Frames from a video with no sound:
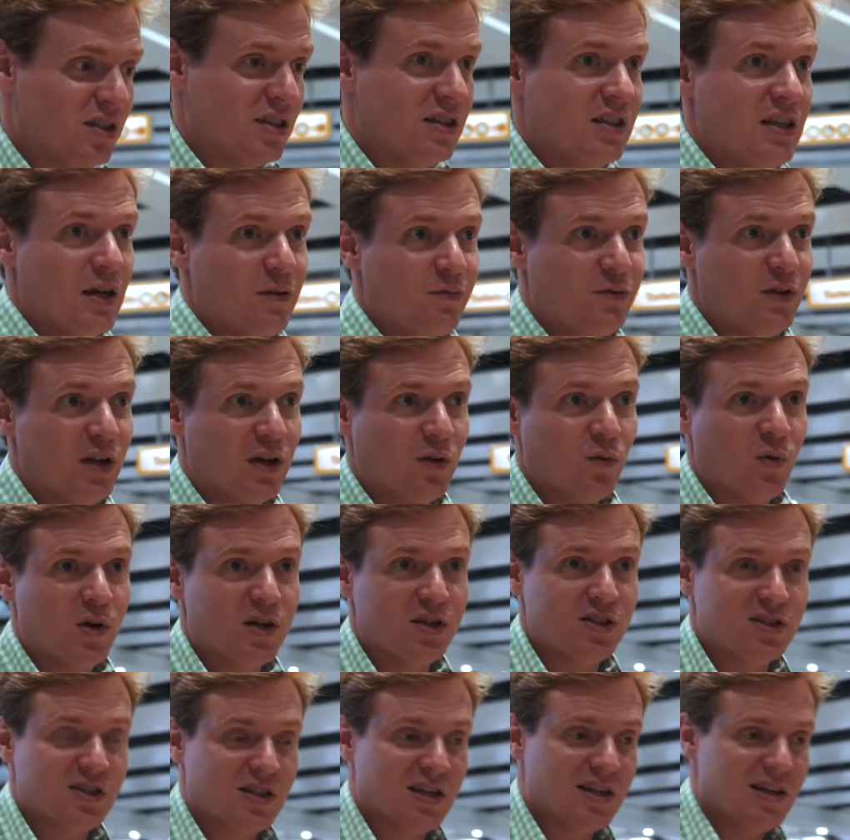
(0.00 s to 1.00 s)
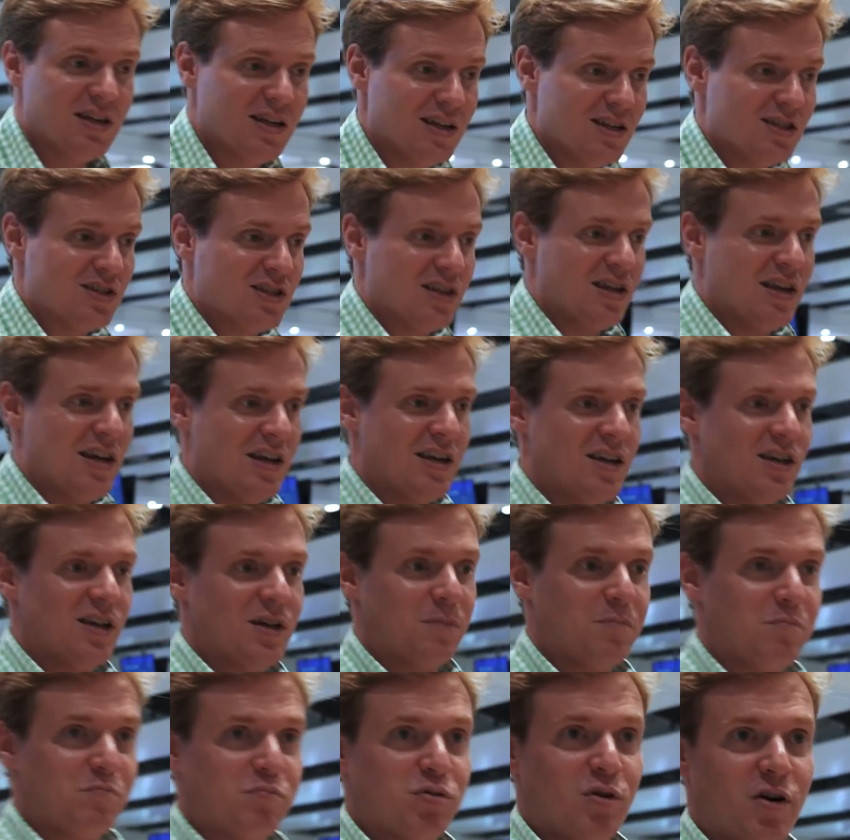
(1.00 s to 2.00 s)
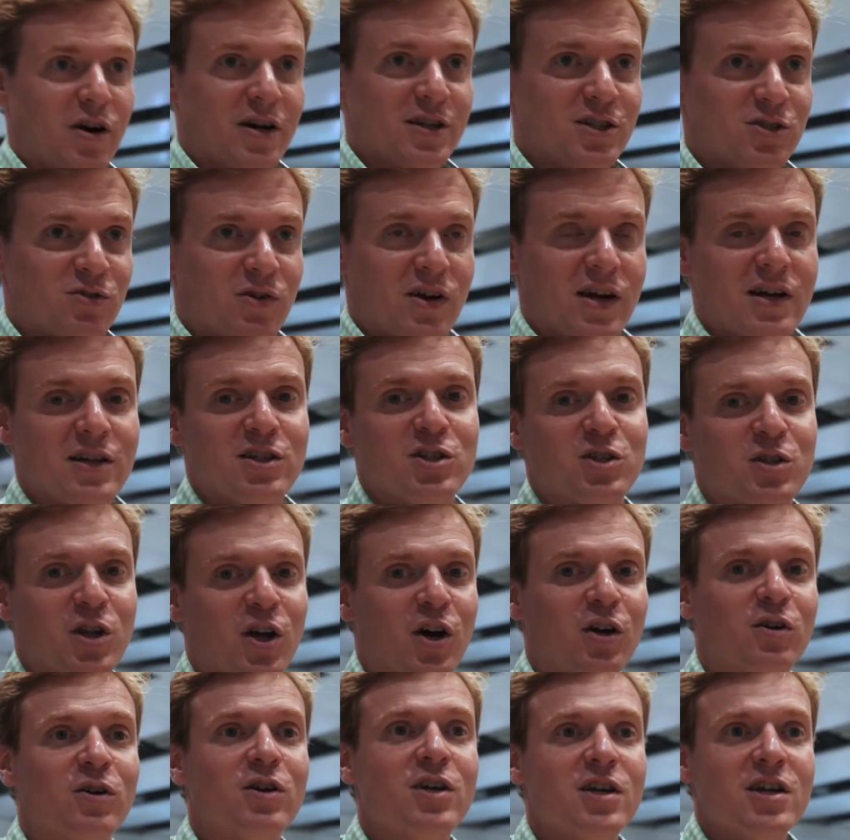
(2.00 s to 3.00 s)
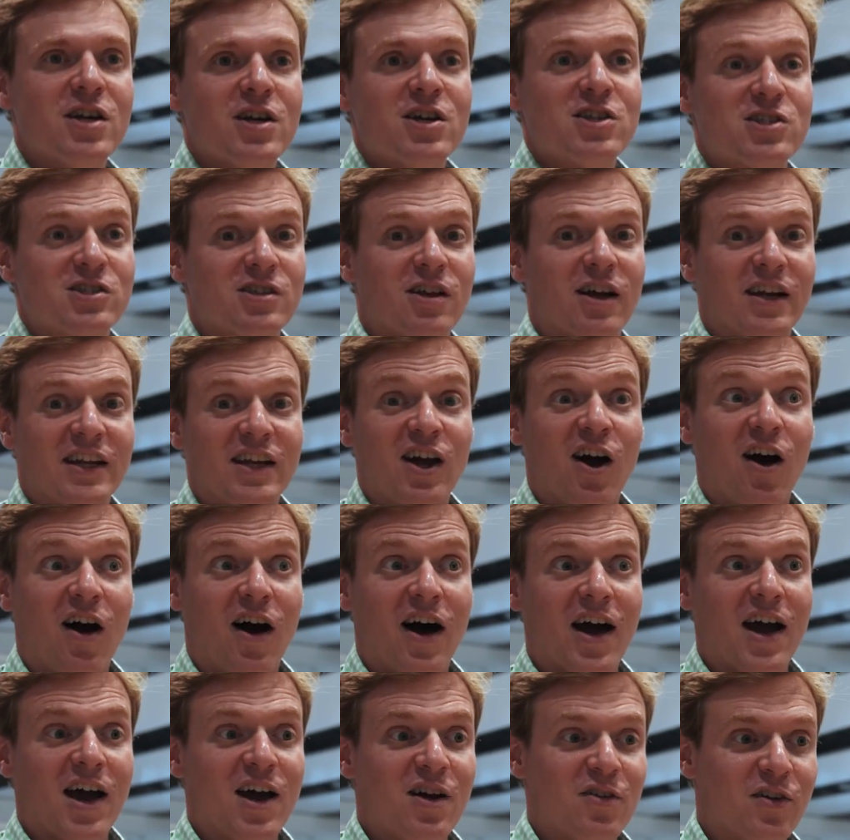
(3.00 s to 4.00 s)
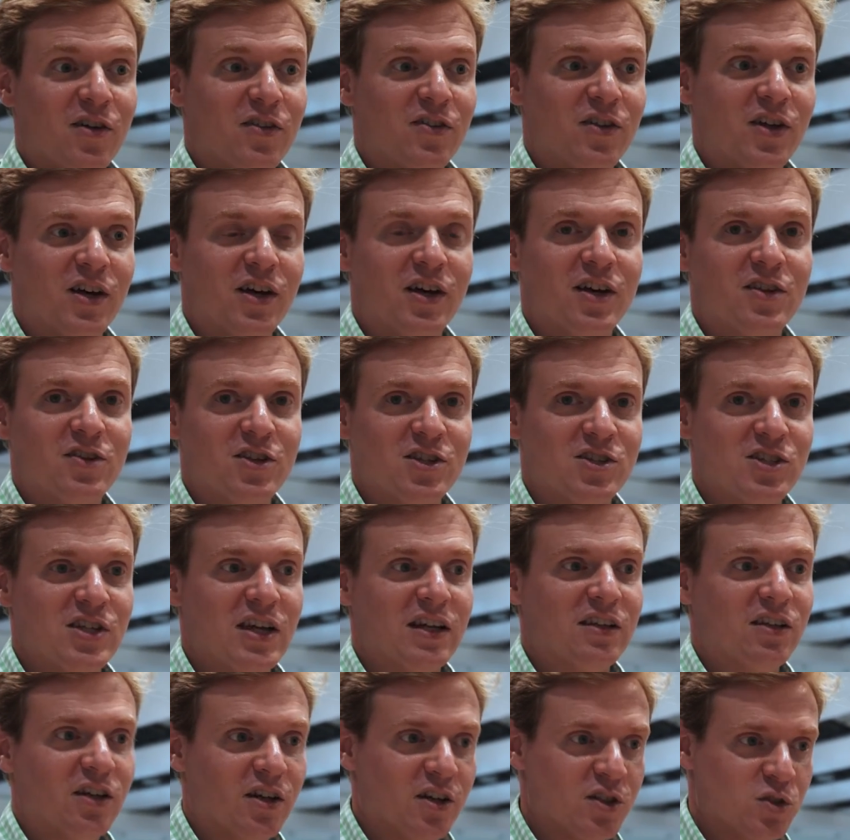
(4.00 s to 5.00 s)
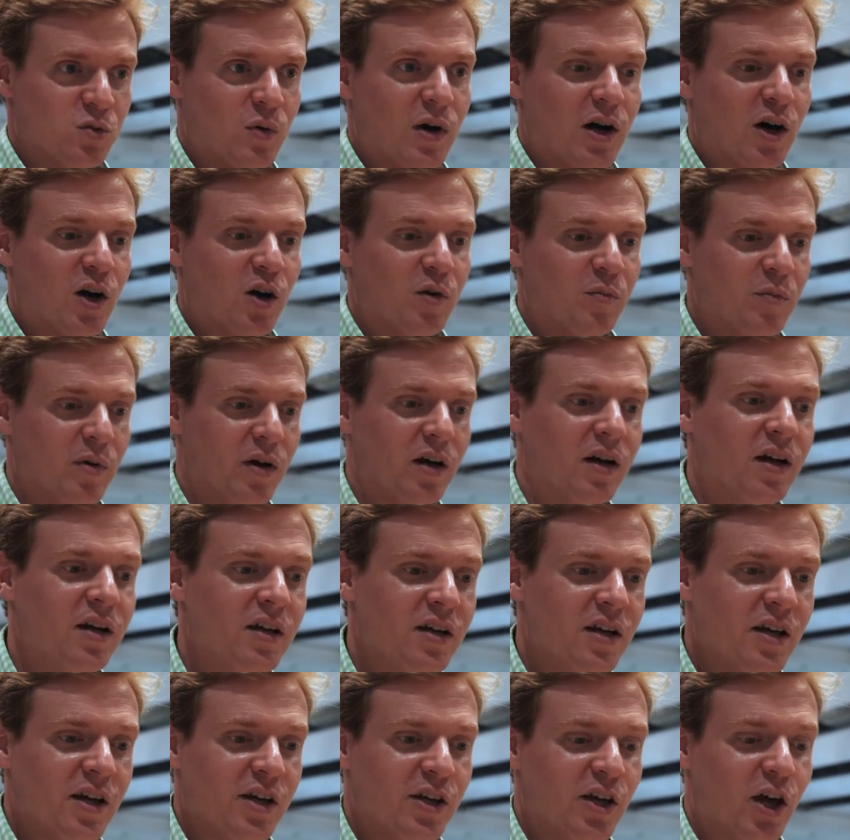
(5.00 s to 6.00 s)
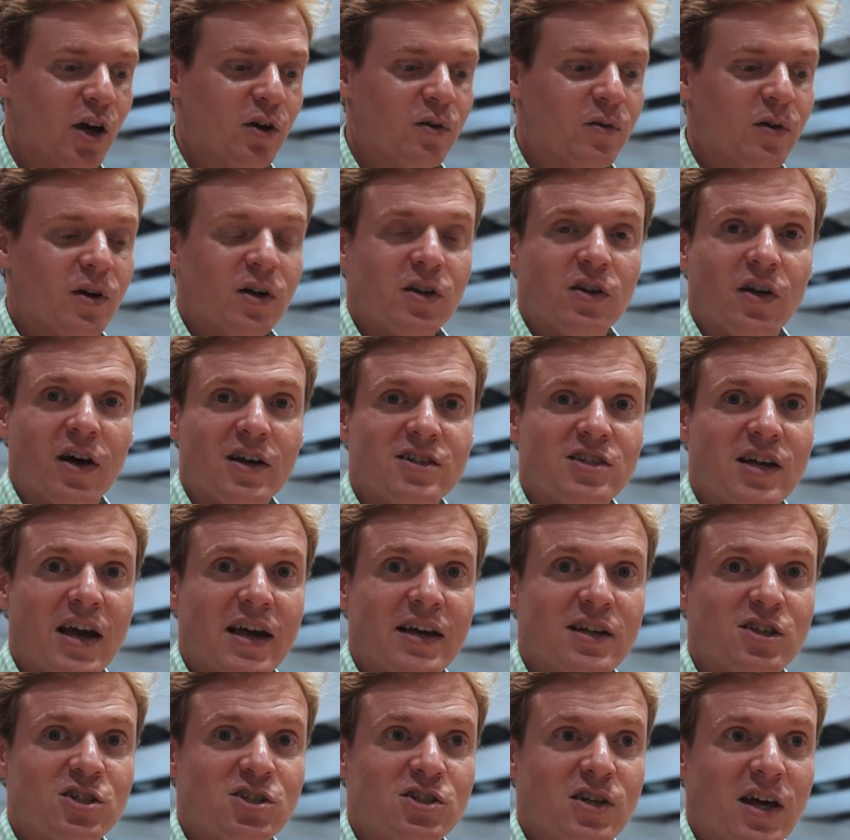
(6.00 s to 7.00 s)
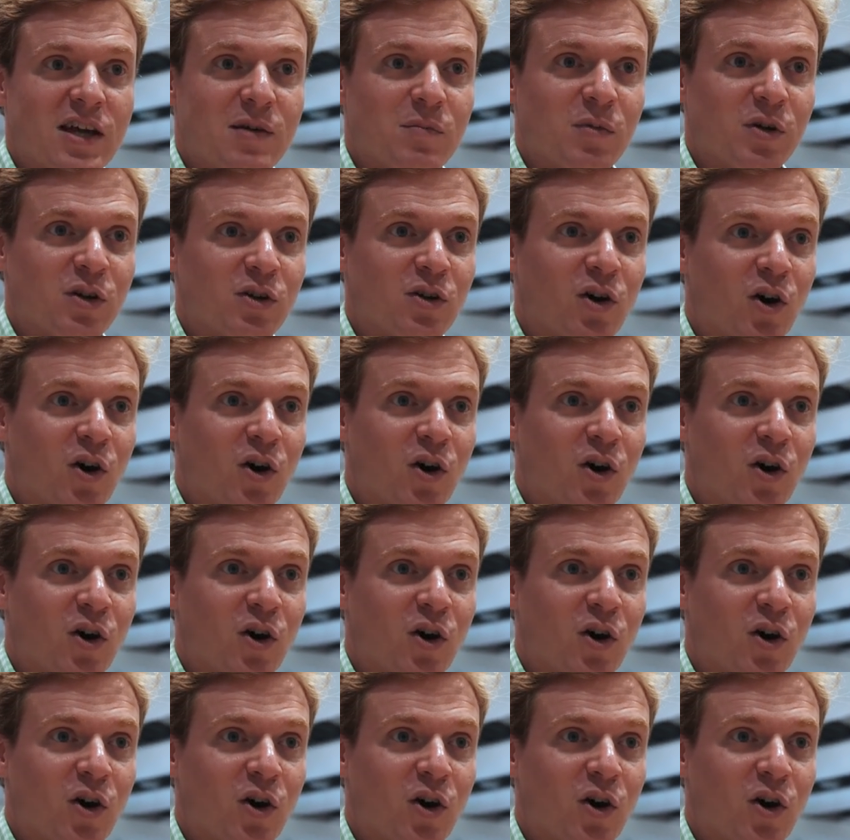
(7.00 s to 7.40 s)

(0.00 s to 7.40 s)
gifting whiskies in a price range, you know, slightly higher than the Signet as well, but you know, nice age statement